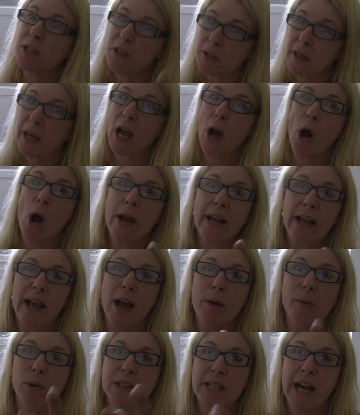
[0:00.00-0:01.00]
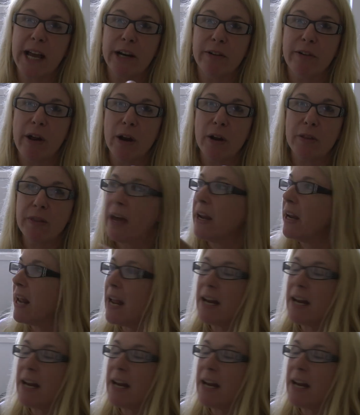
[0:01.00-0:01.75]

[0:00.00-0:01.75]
So they go, okay, we'll take her out on that.